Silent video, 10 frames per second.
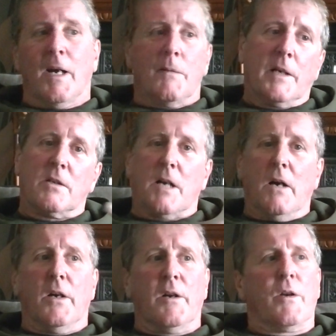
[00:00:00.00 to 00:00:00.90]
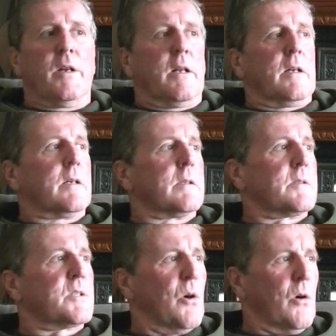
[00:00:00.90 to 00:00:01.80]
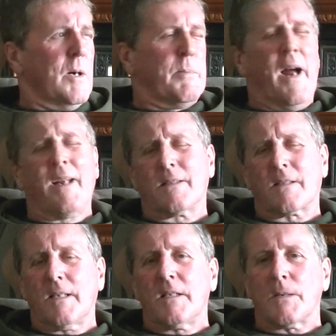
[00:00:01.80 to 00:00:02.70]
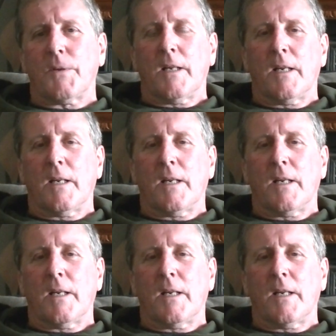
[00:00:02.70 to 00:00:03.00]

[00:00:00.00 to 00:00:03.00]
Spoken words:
Because I heard on the sort of behind the scenes a bit,